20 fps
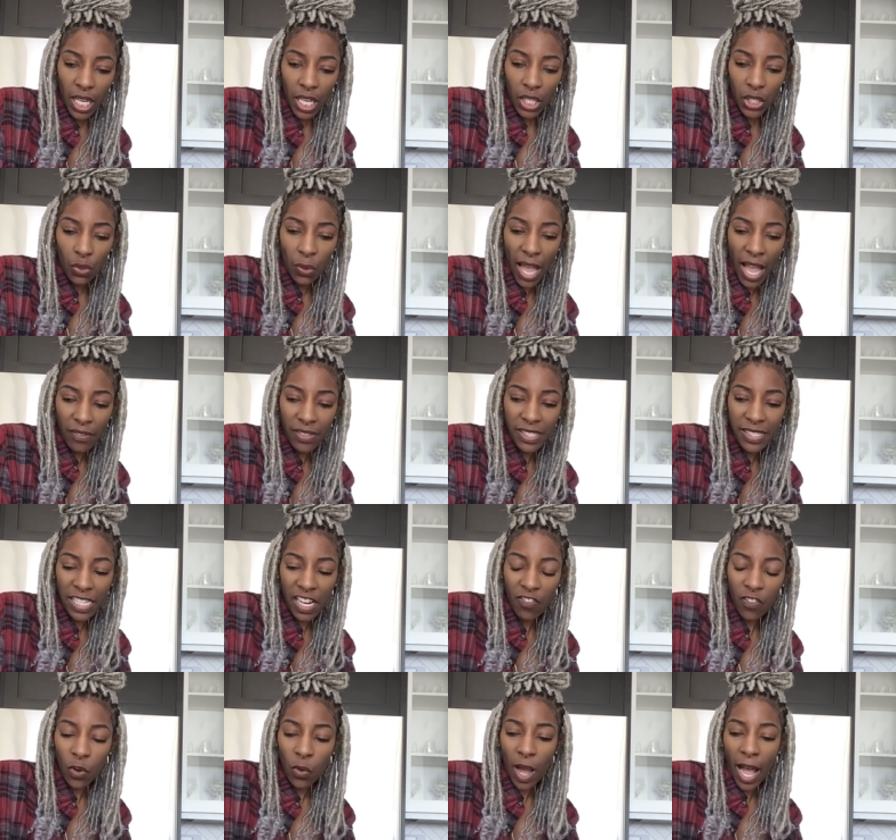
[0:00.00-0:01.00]
you have
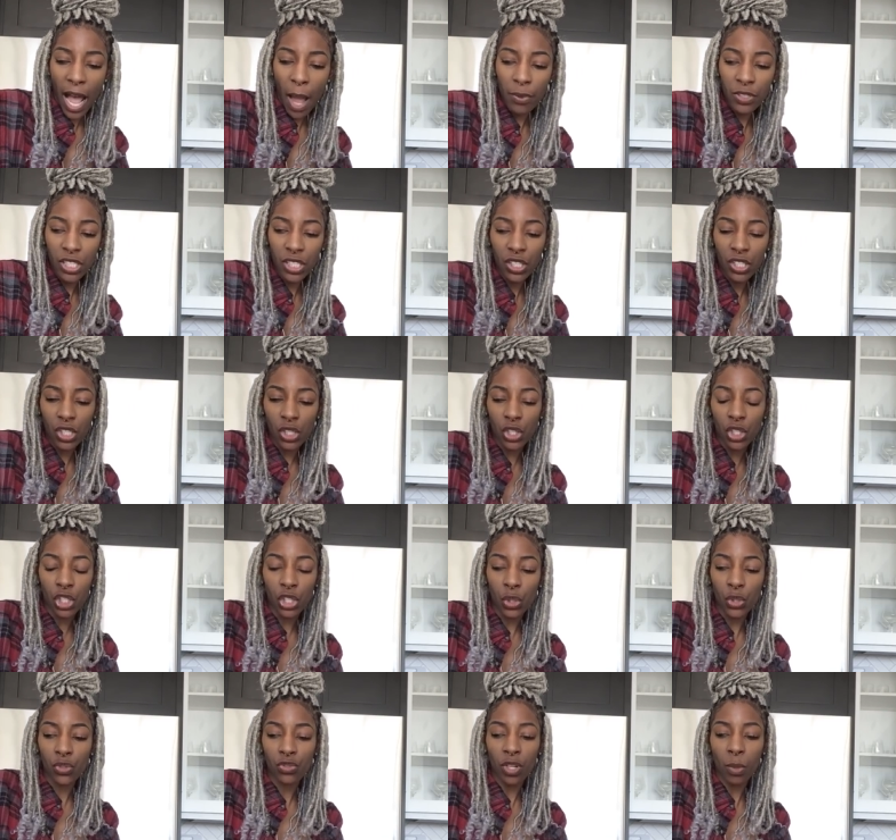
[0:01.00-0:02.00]
several options to
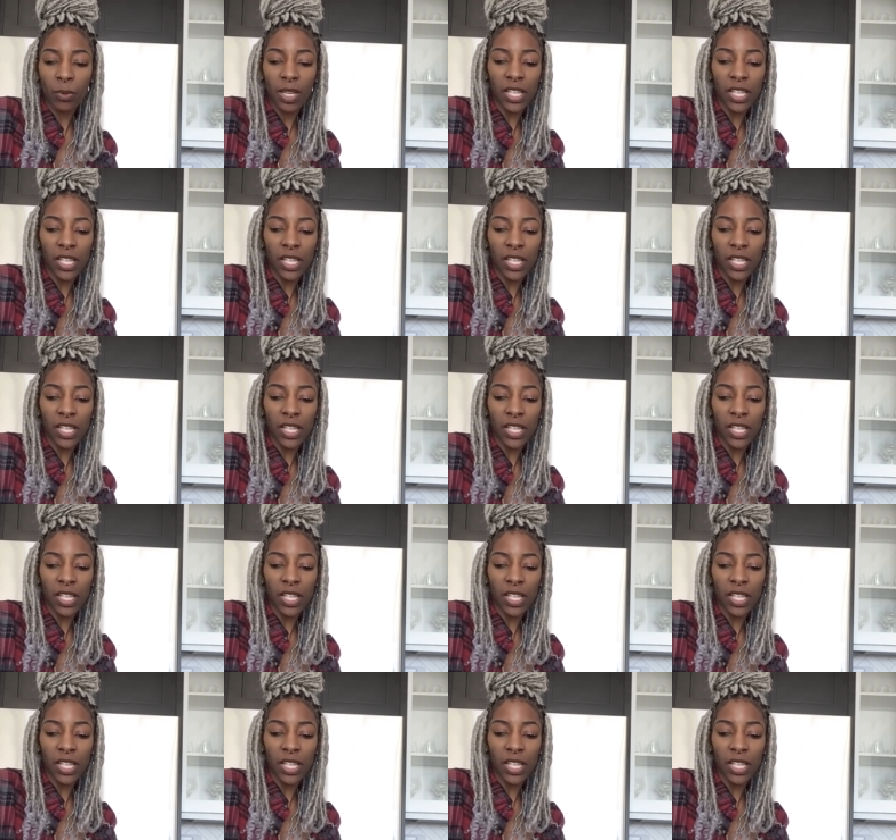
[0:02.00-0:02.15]
choose from.